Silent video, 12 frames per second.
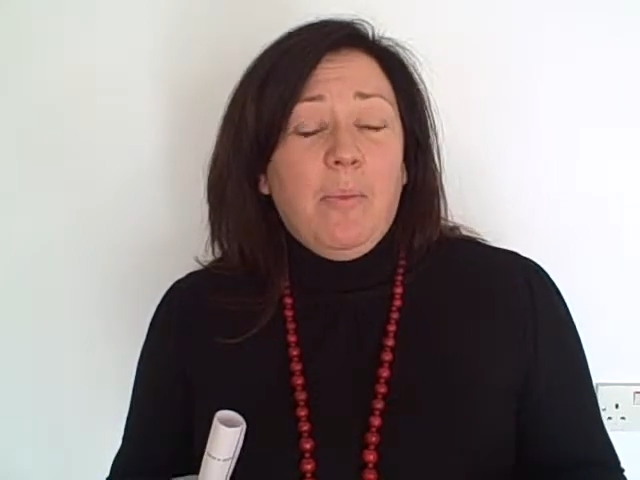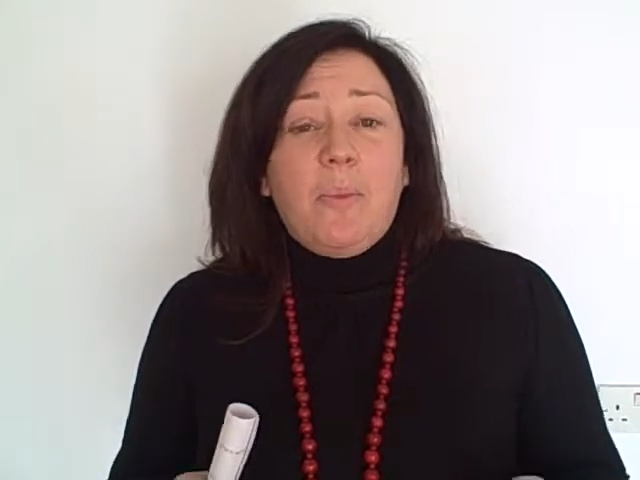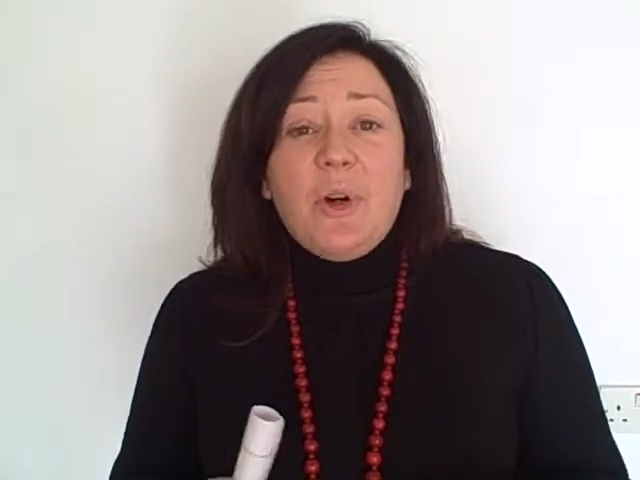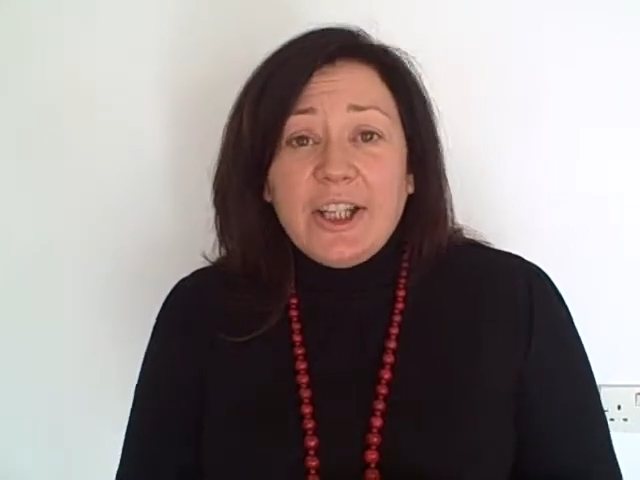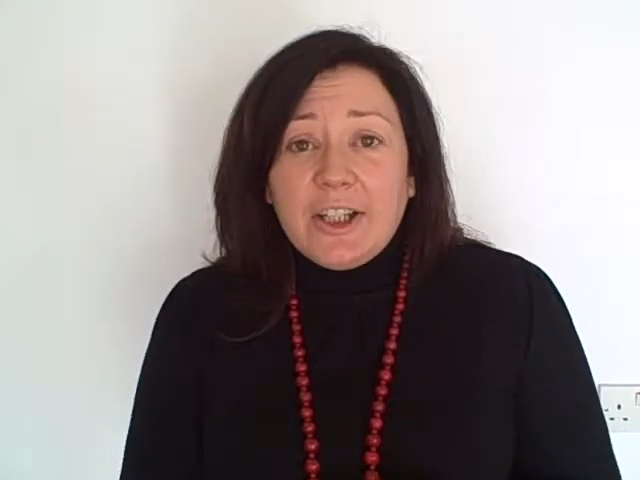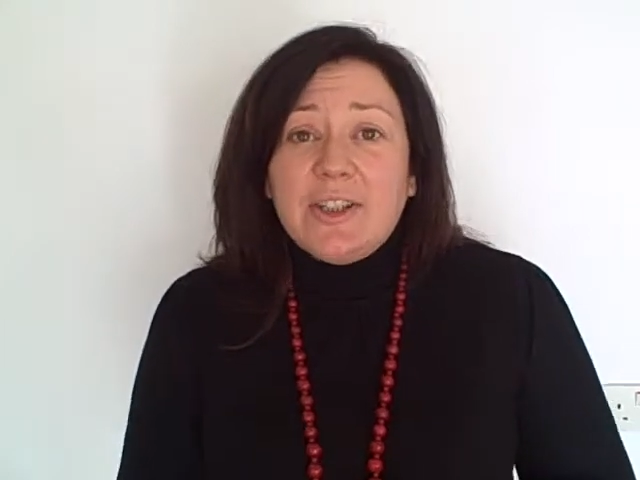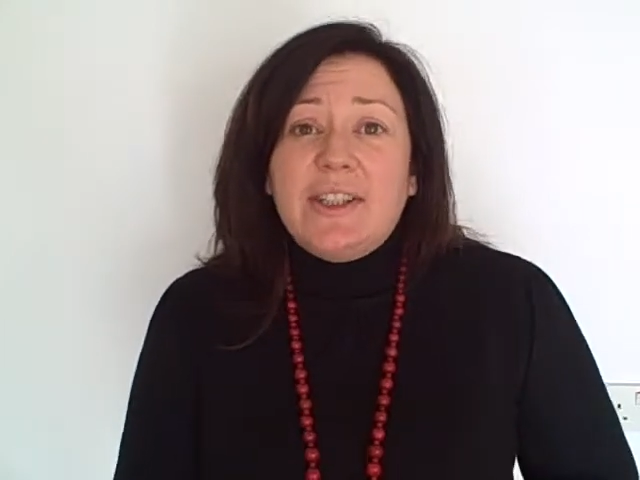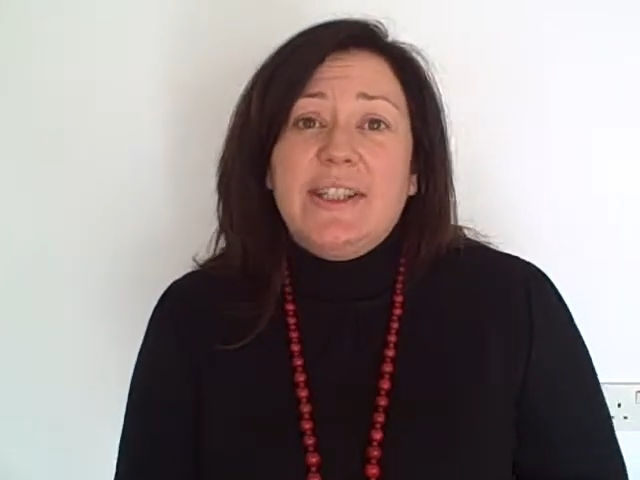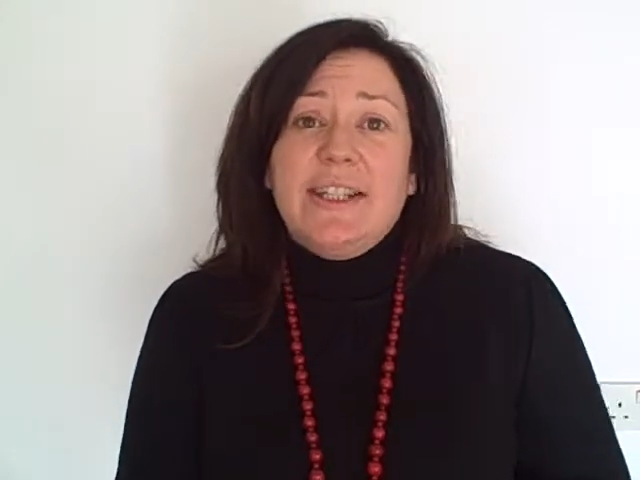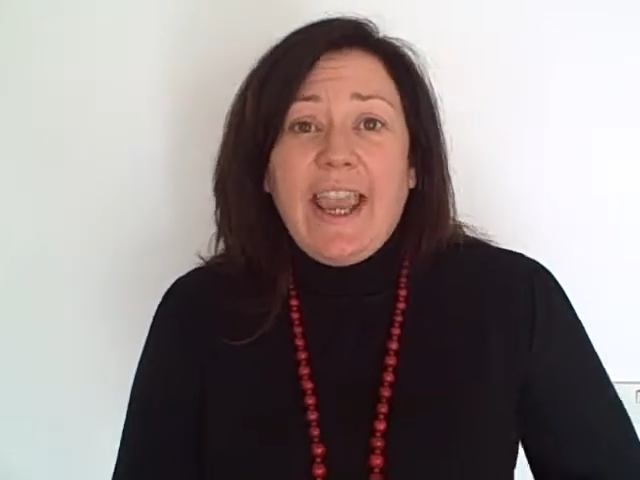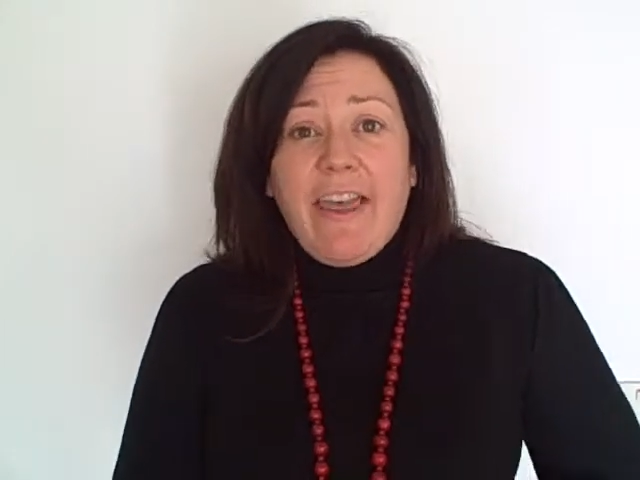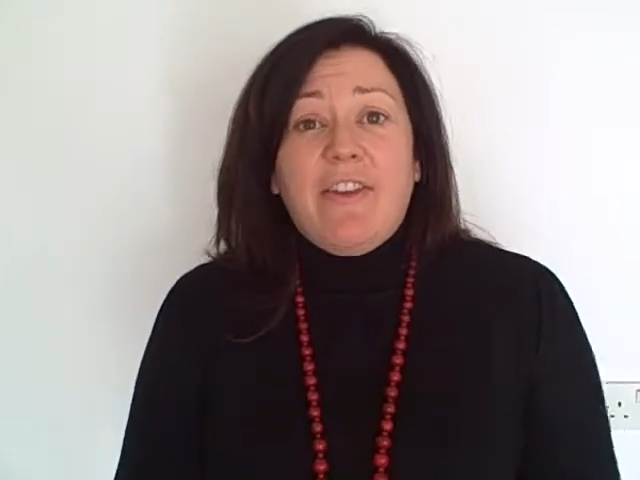bring us
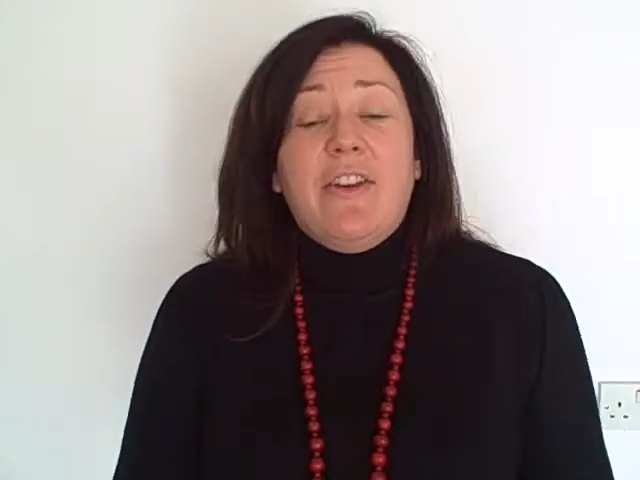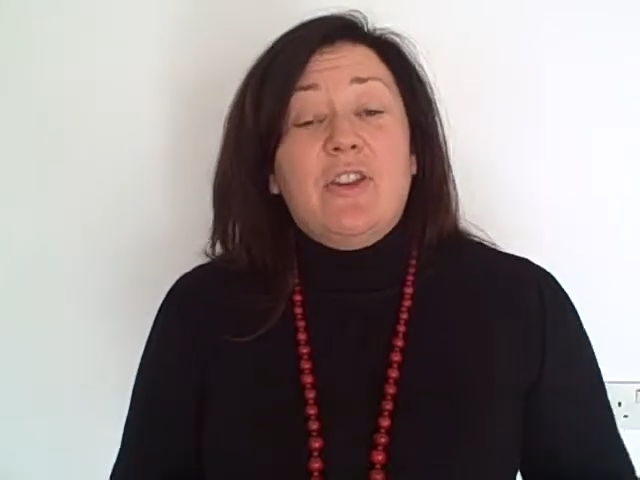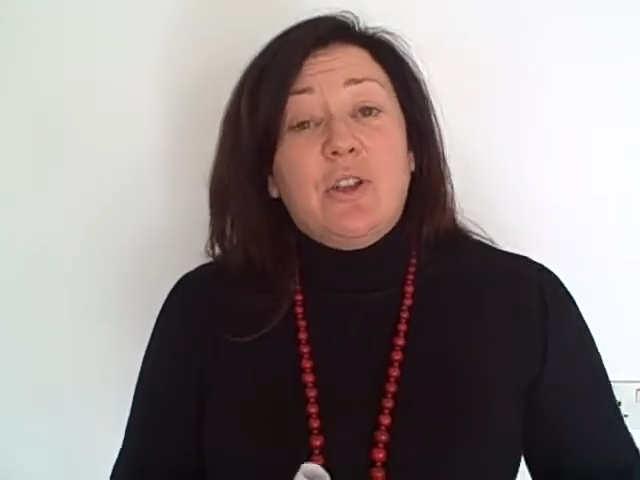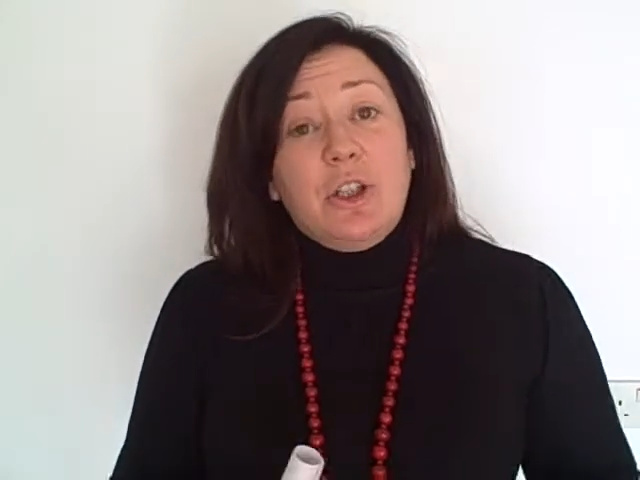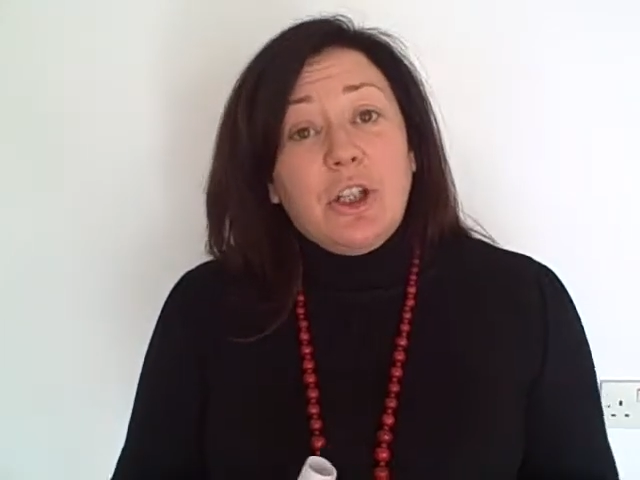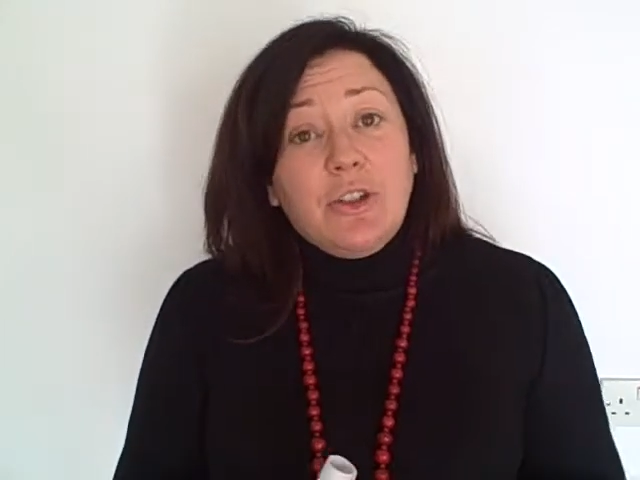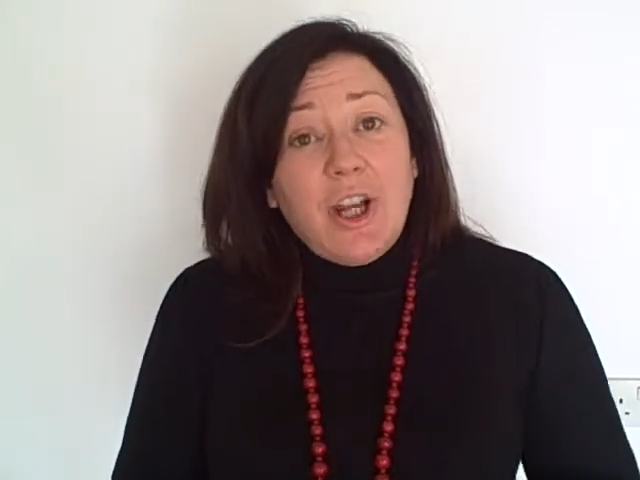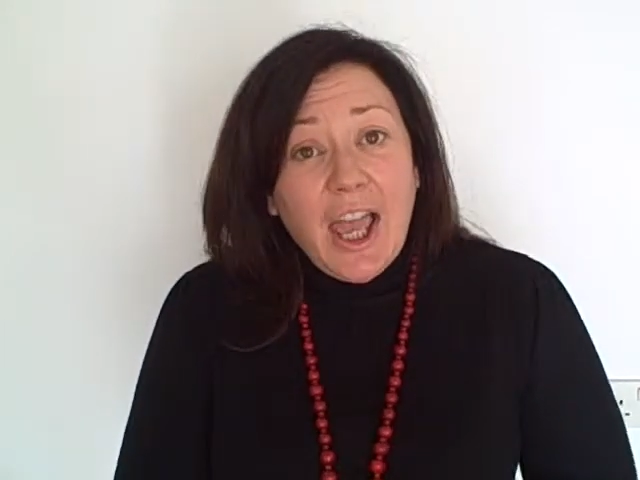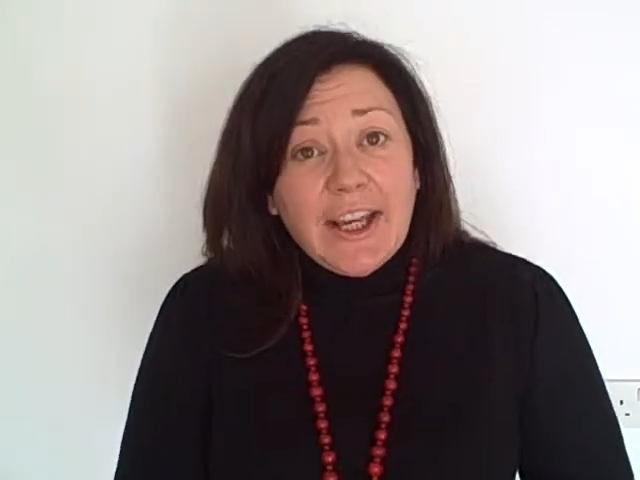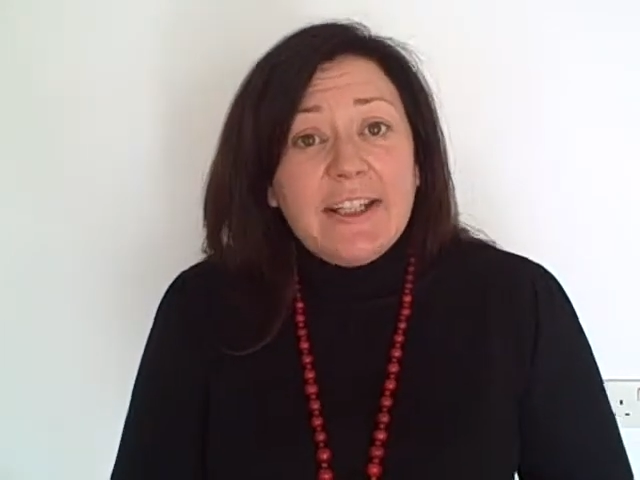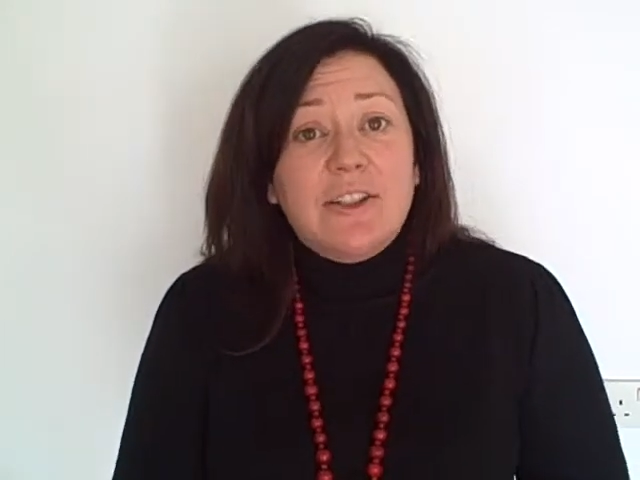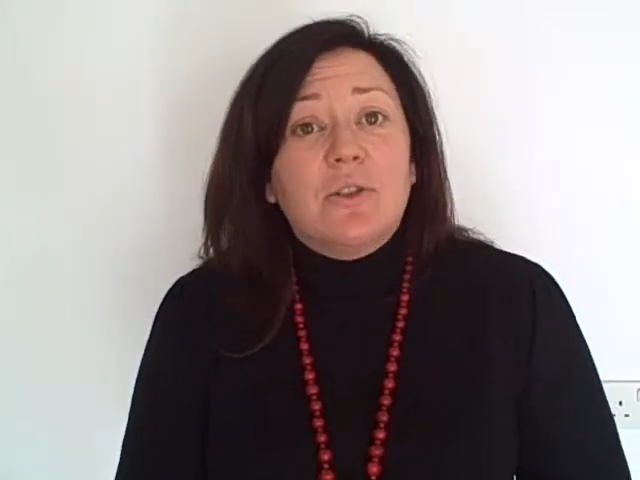together, they'll
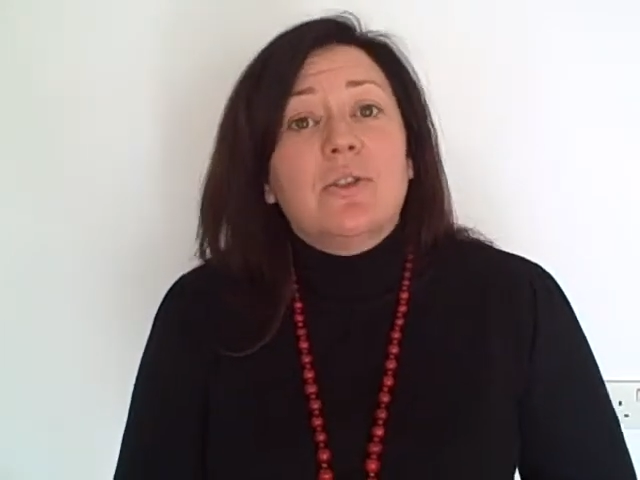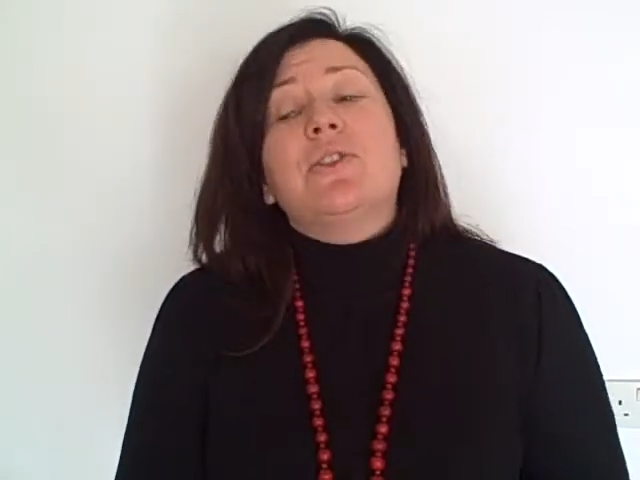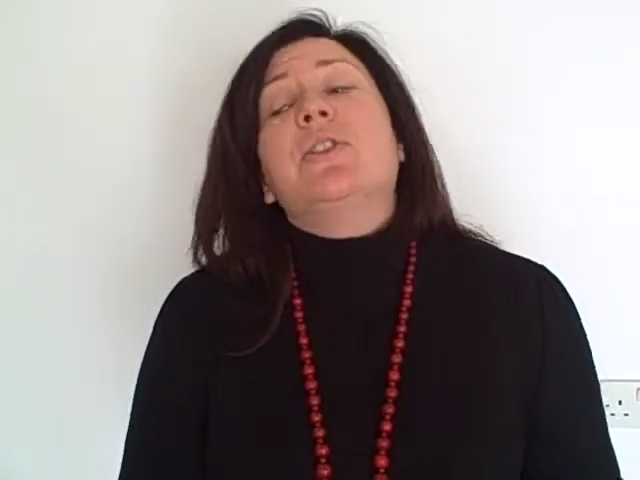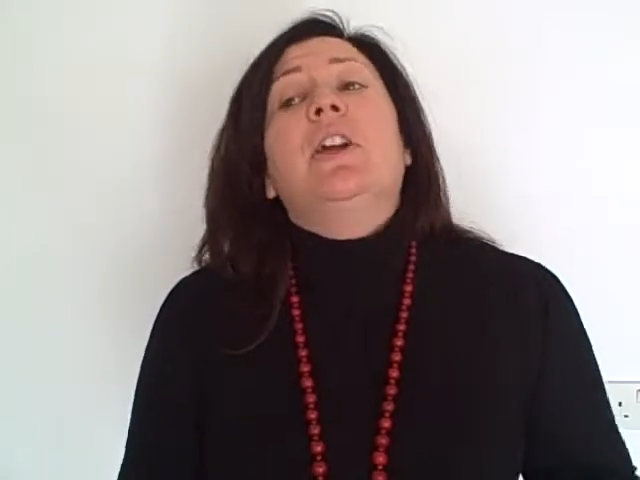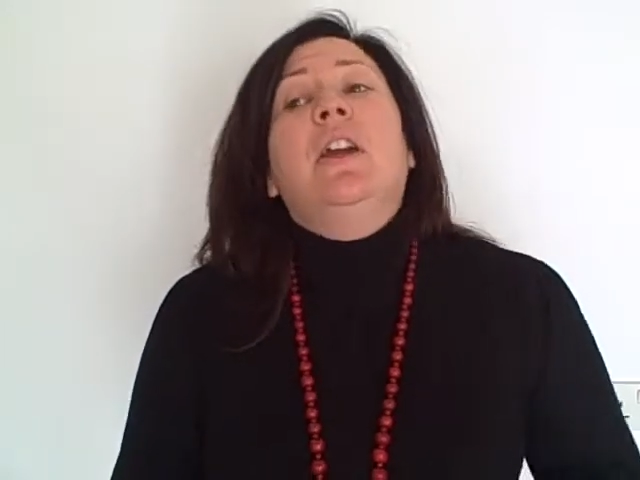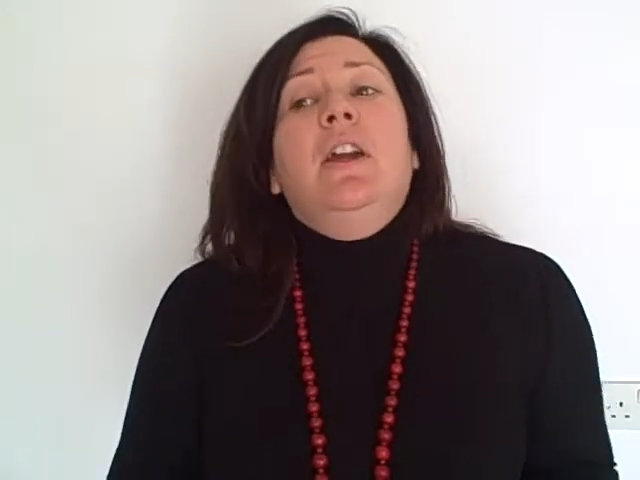unite us,